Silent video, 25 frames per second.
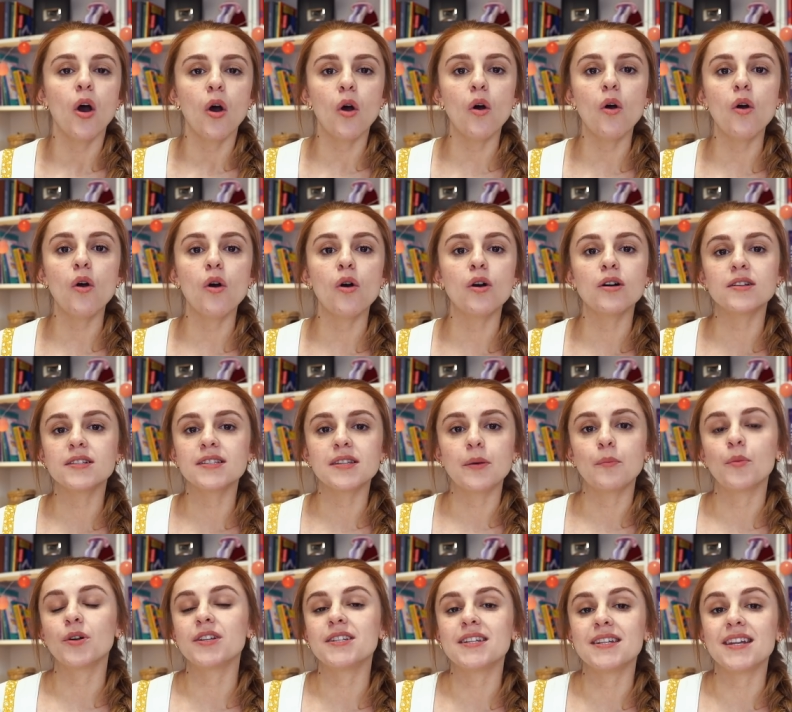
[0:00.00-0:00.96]
or
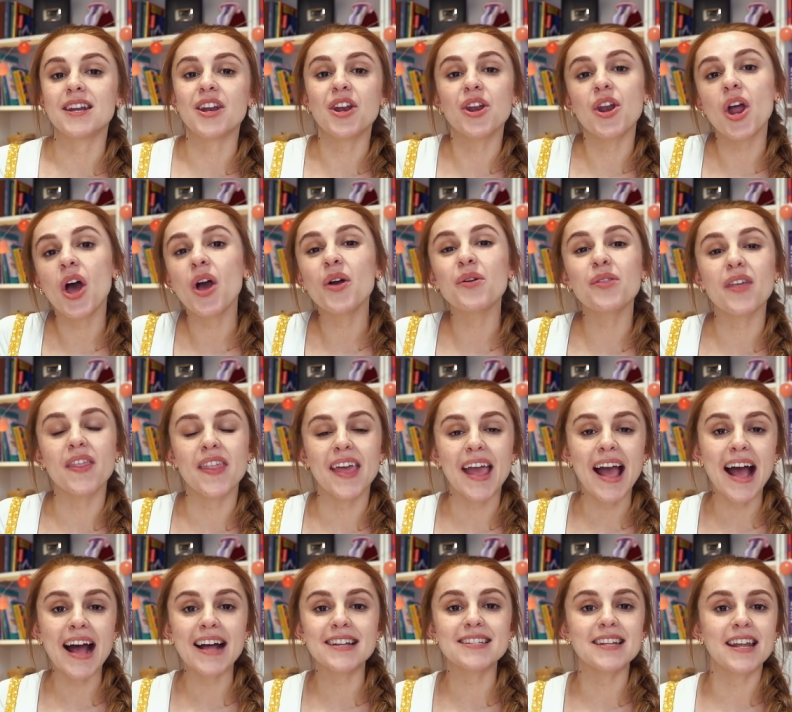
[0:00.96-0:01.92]
someone didn't know that they
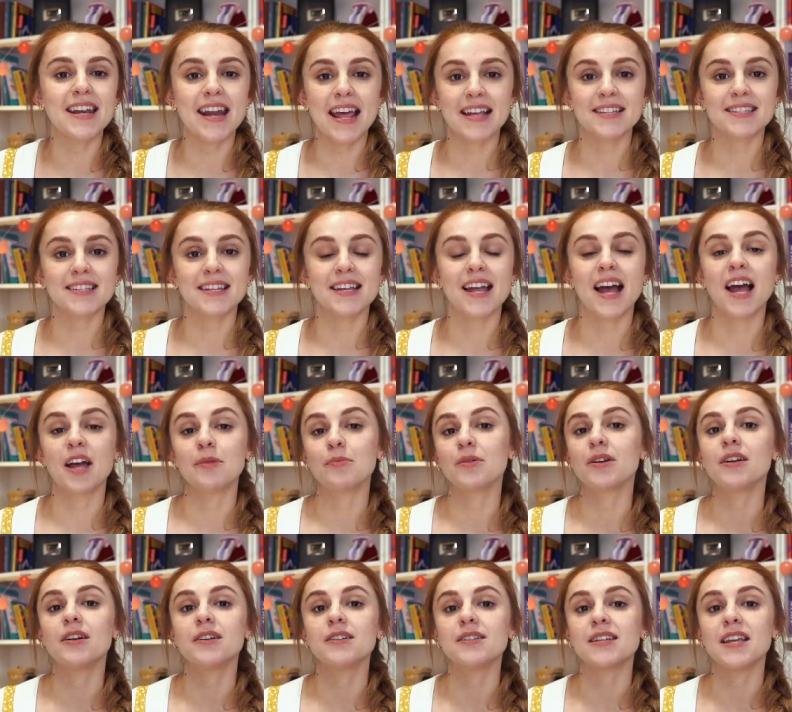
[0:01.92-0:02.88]
had an S T I
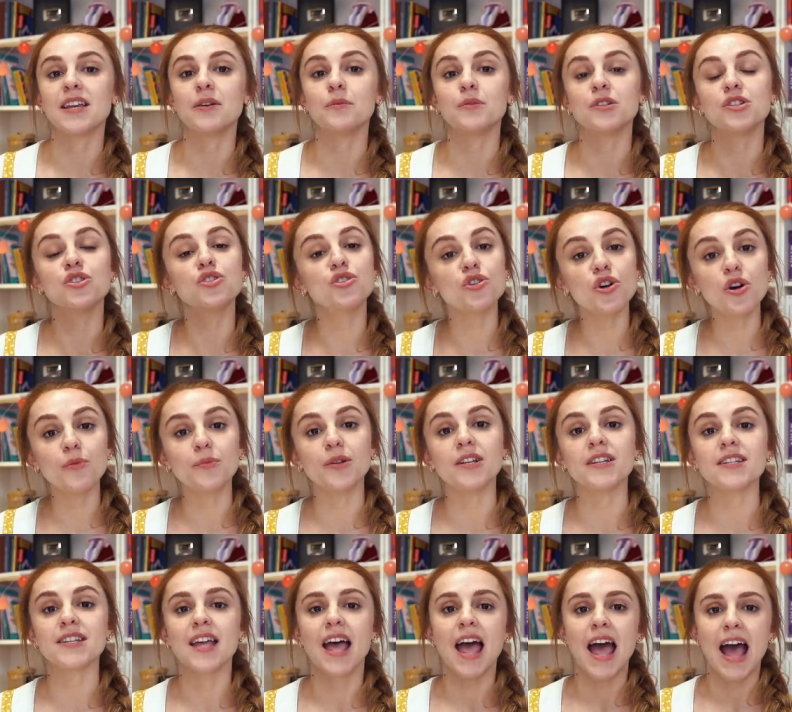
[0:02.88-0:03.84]
because it was
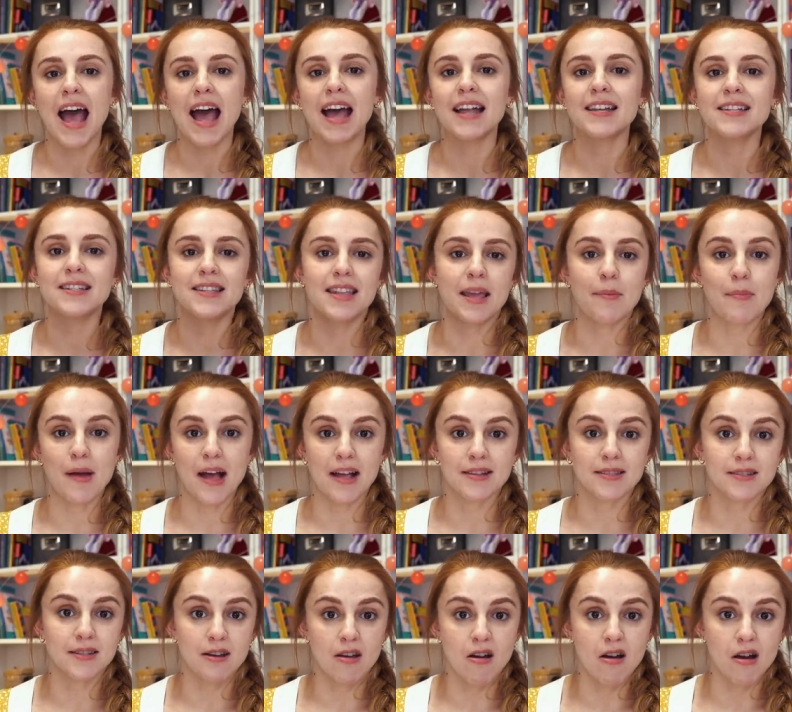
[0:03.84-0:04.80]
dormant and they
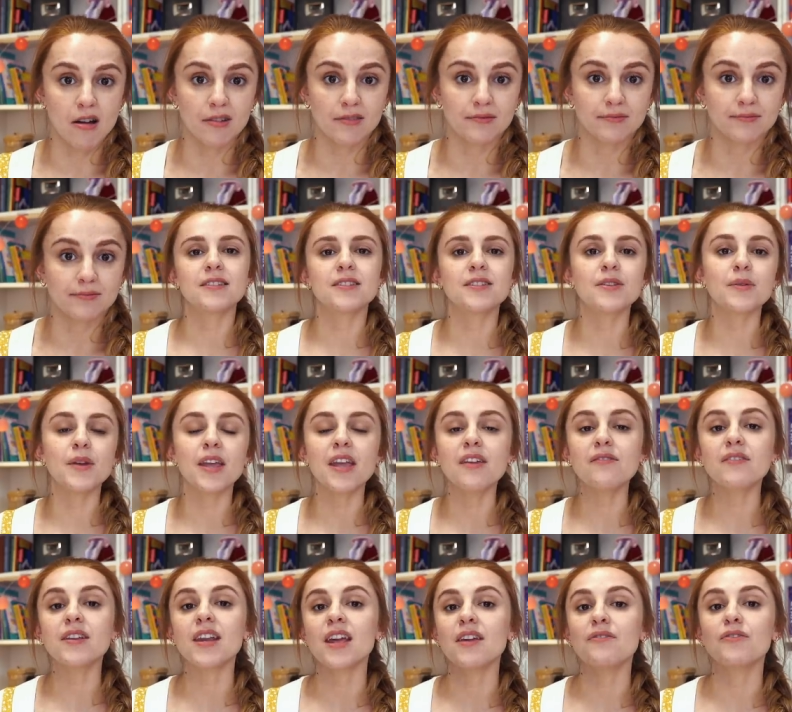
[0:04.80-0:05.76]
passed it on. So
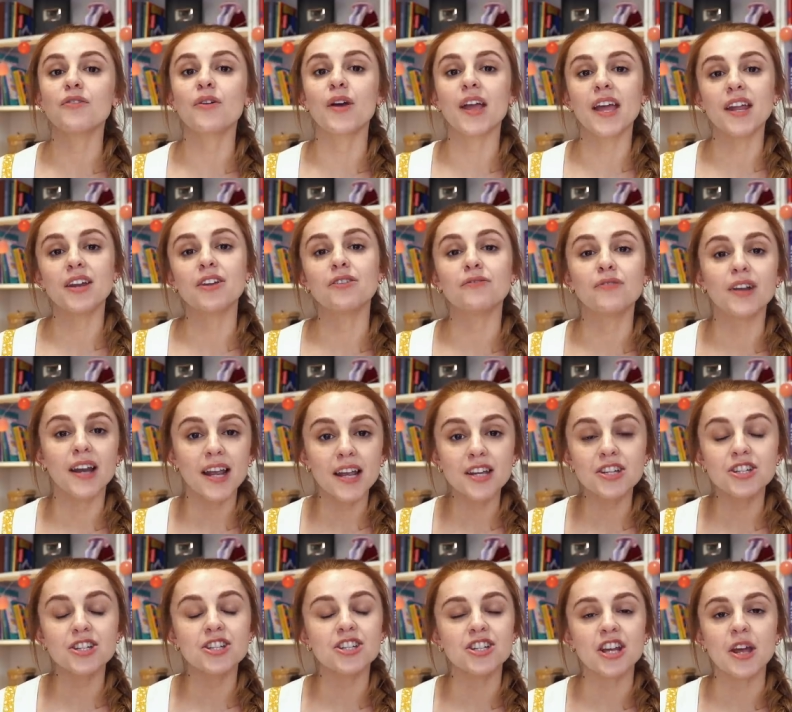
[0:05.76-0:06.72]
even if you're in a
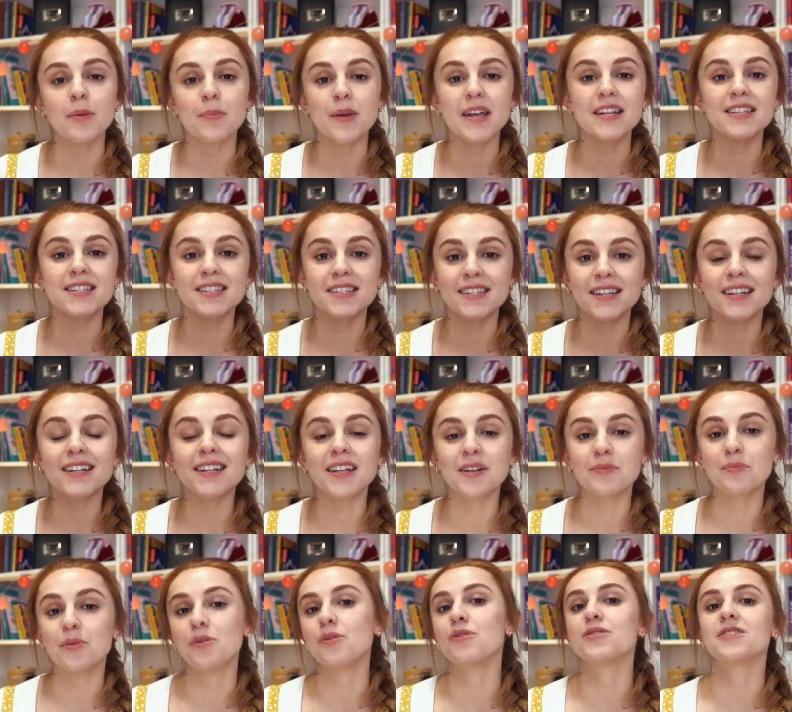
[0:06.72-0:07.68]
relationship, it's still
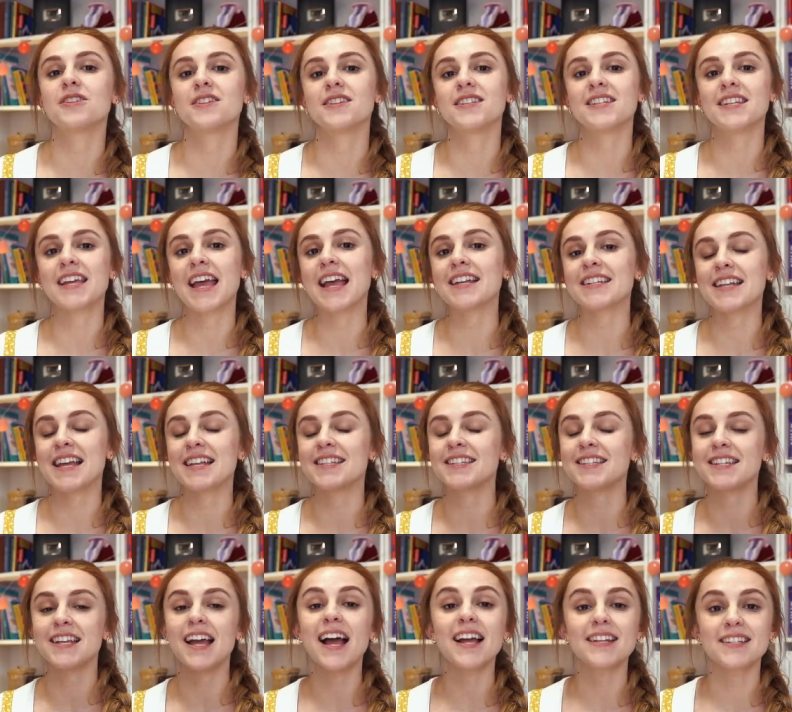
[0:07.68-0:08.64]
important to get S
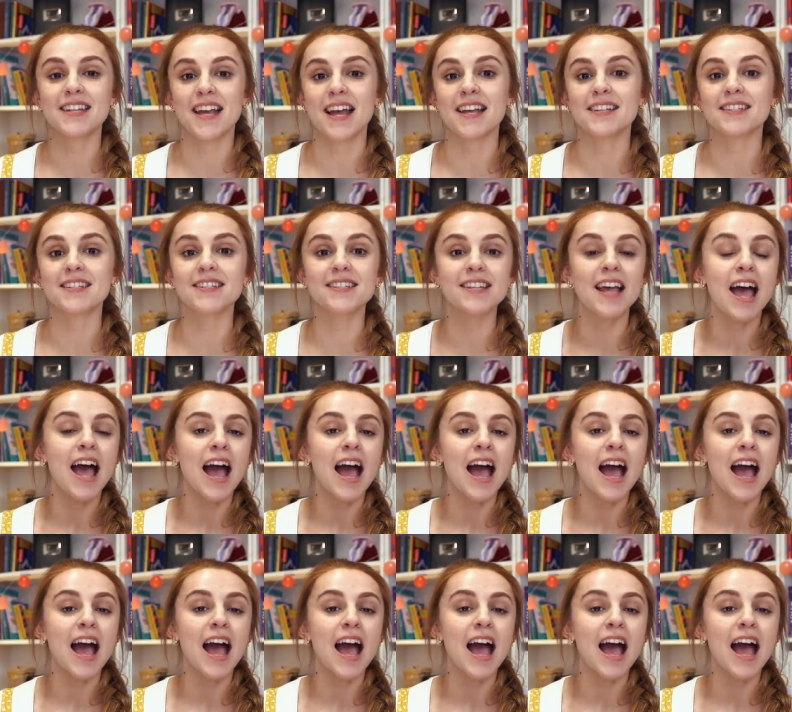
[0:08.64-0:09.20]
T I tests